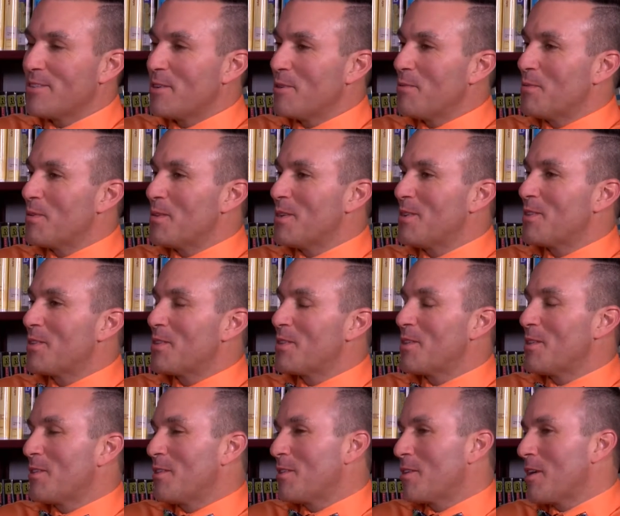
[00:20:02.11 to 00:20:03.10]
So when you
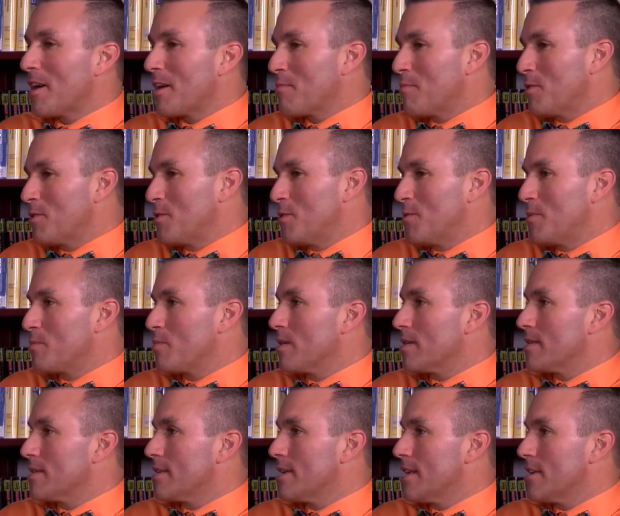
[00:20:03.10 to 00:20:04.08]
talk about doing
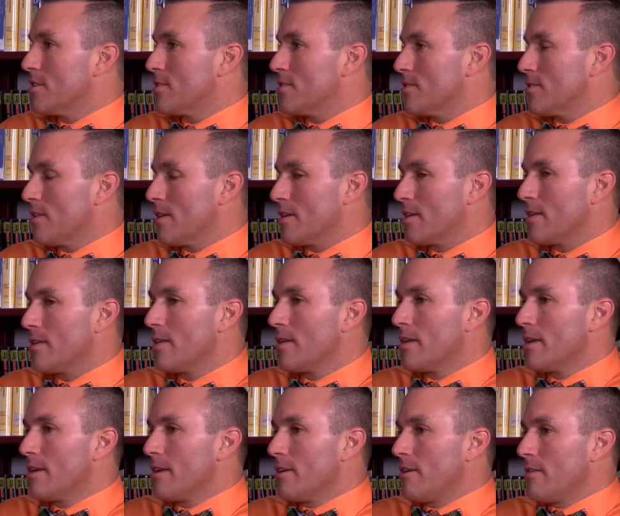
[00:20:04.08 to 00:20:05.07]
presentations on
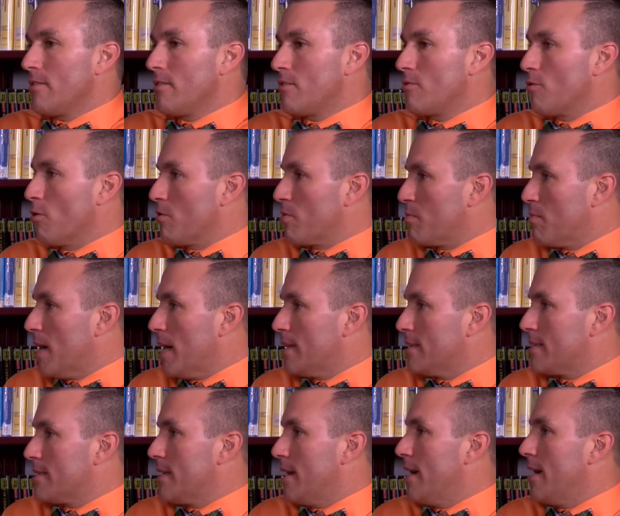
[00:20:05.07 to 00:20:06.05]
growth
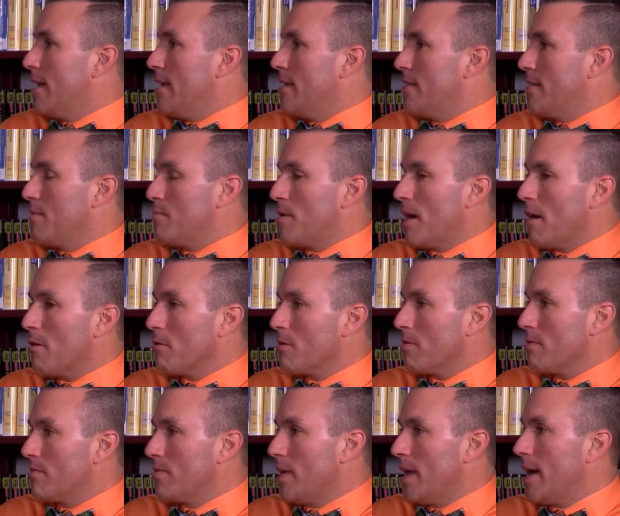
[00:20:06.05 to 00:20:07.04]
mindset and the
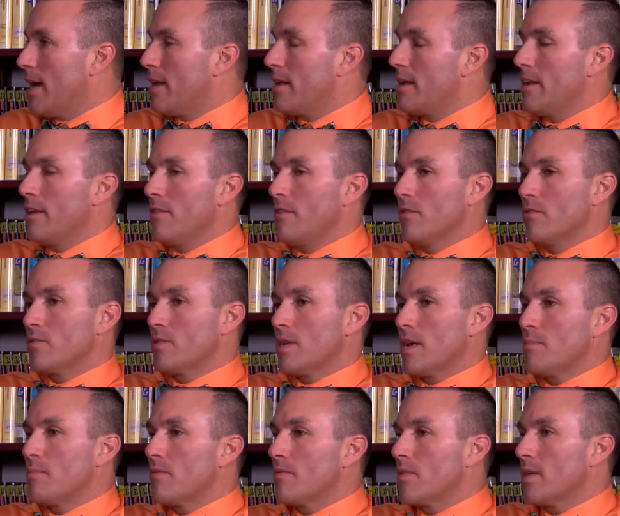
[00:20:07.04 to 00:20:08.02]
power of yet and those
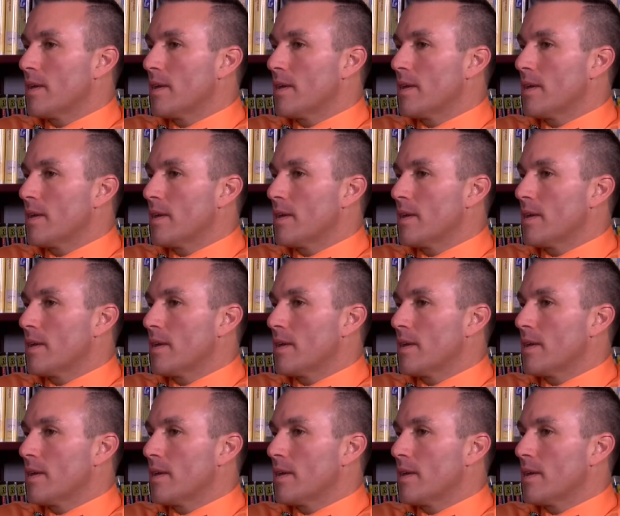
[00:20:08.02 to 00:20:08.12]
type of